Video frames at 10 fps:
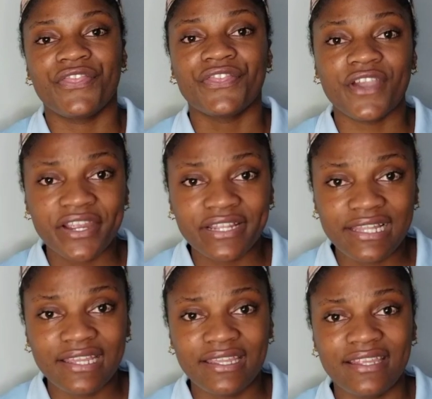
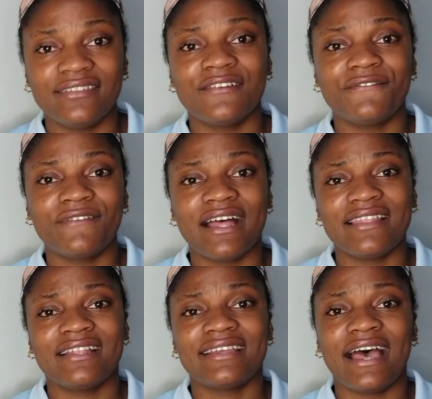Thirdly is the fact
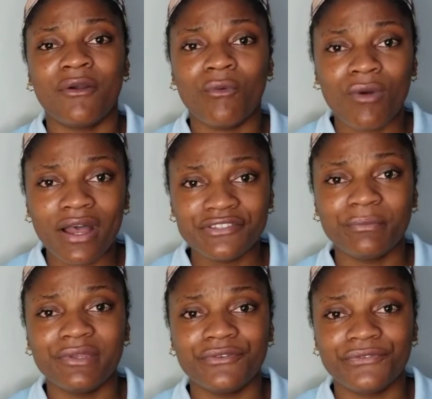that I want to
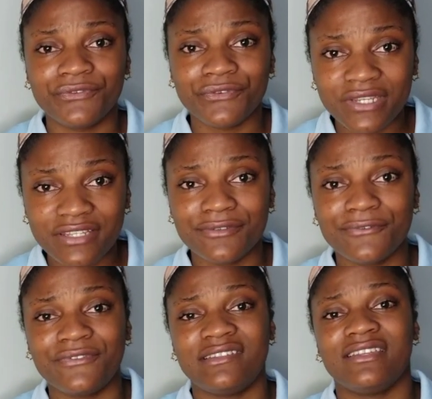be free to
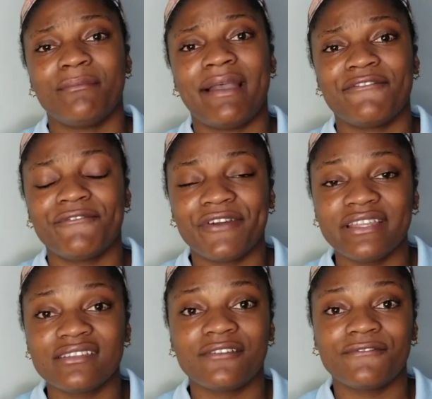visit my
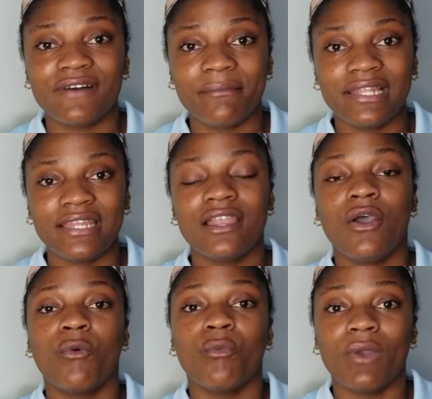friends and family
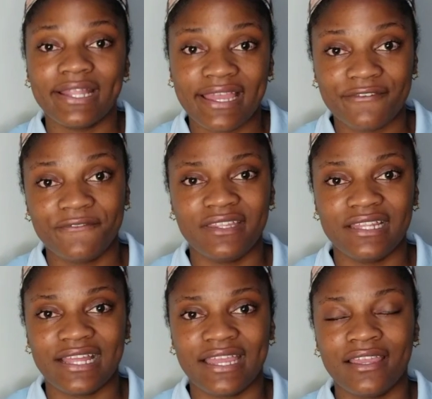when I feel
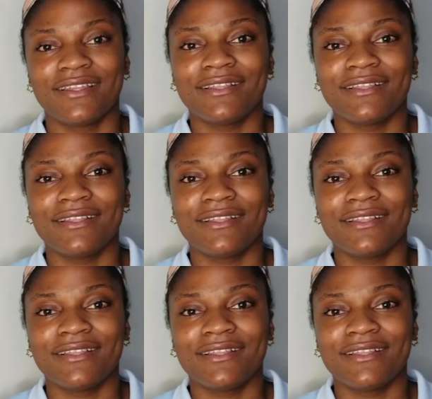like.